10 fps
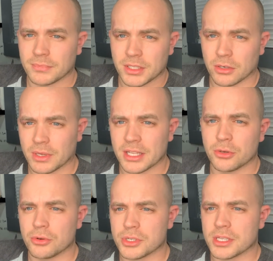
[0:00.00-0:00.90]
you know,
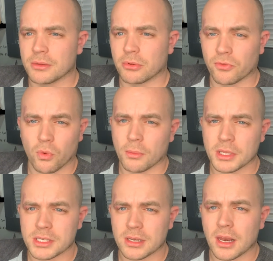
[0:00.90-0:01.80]
hinders the
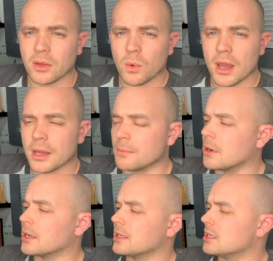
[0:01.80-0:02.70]
performance in any way,
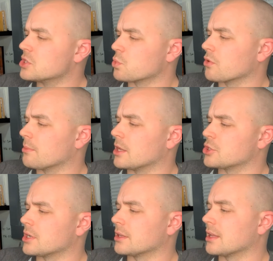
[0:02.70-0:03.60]
but it is worth
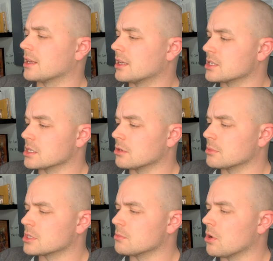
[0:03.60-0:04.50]
mentioning that it is a little
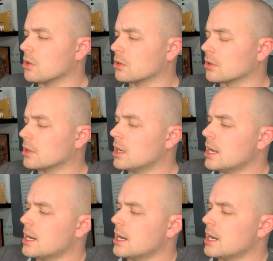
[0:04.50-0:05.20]
bit smaller.